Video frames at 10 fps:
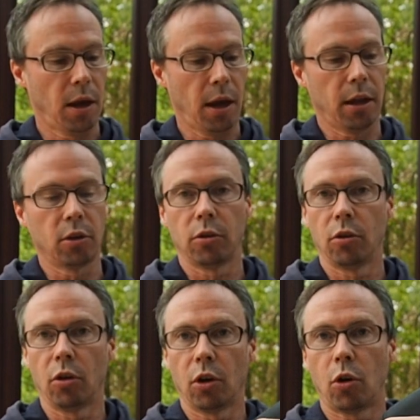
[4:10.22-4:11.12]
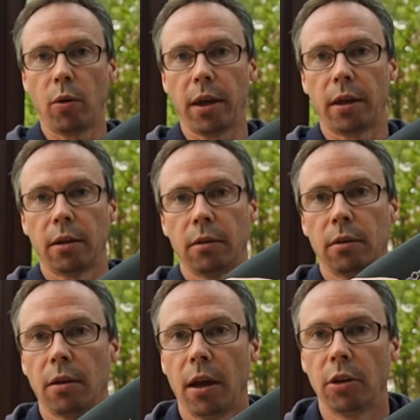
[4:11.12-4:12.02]
and you've got a quick
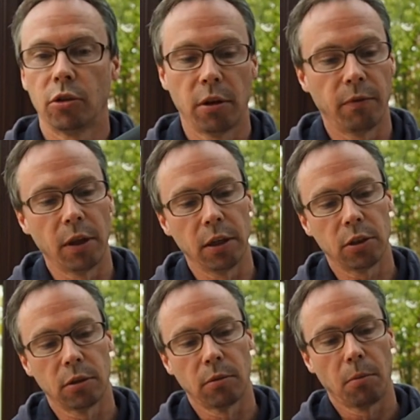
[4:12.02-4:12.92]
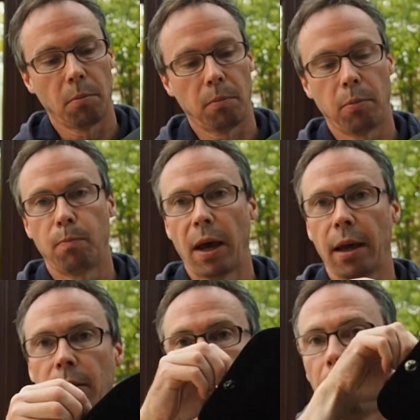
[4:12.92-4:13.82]
entry of this,
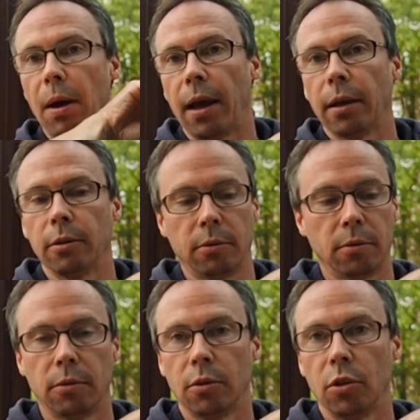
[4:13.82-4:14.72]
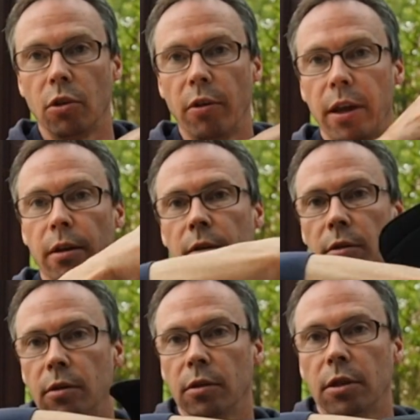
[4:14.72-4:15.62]
bang, bang, you're in,
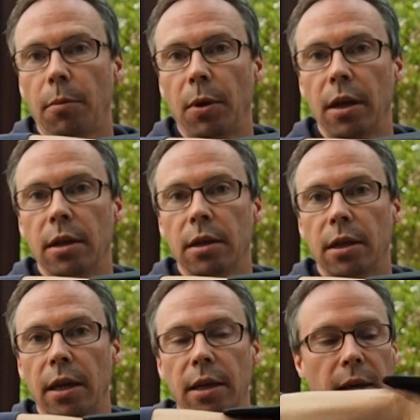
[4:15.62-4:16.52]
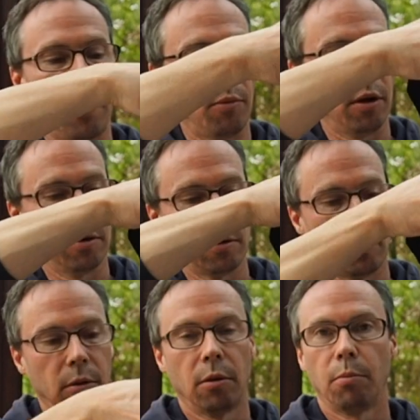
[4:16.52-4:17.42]
dip in, get your camera,
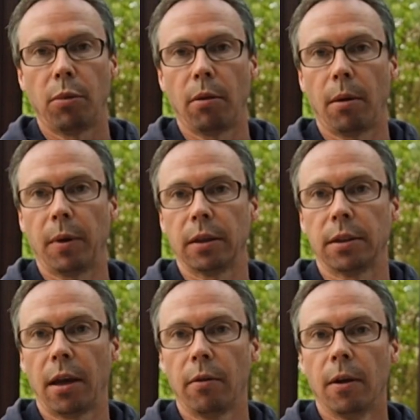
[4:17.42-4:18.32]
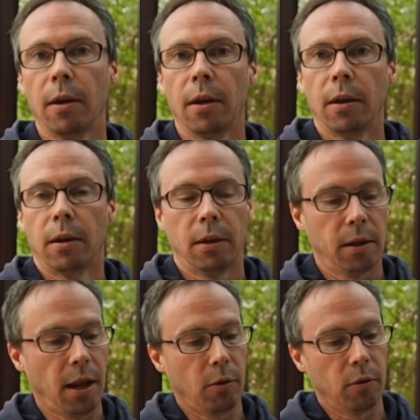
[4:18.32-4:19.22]
pop that back down.
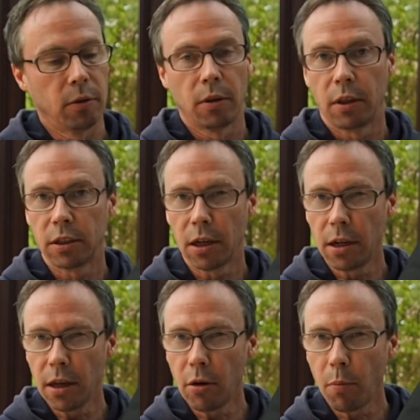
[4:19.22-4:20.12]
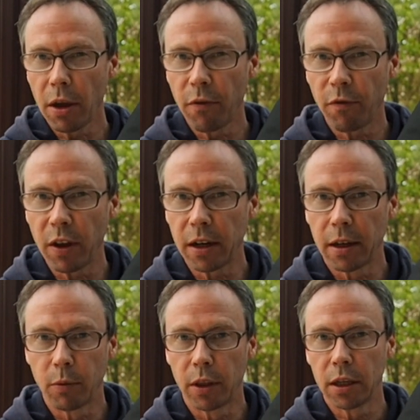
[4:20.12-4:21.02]
Now, there's a little bit of
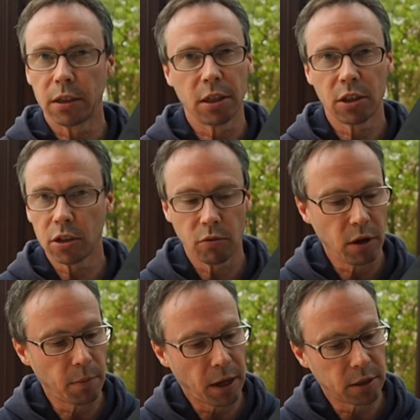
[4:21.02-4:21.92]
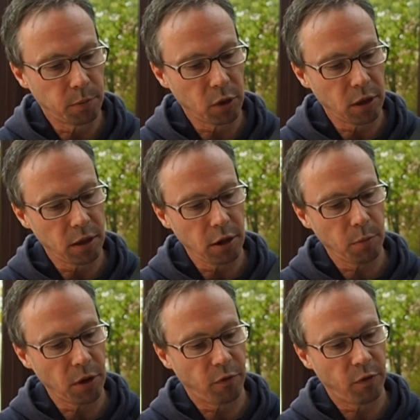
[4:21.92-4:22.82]
fiddling with this, it doesn't really matter, but a
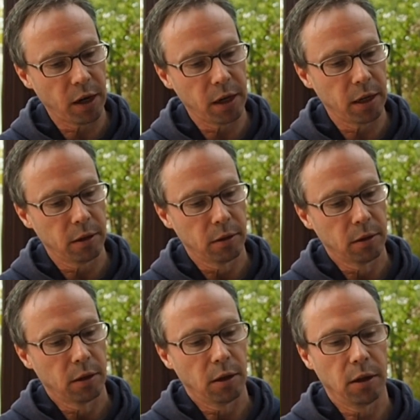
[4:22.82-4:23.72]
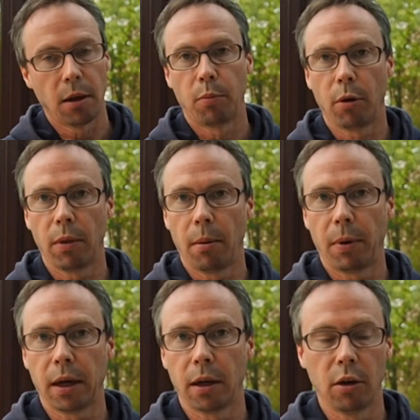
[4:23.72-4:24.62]
little bit of fiddling, and then pop that
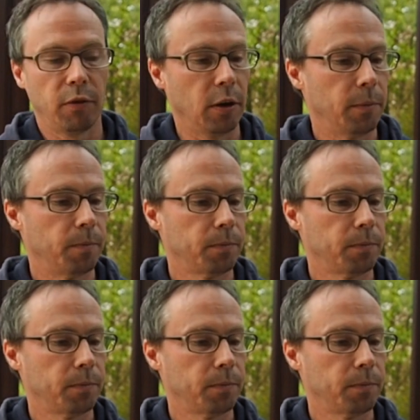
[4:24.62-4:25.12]
back over.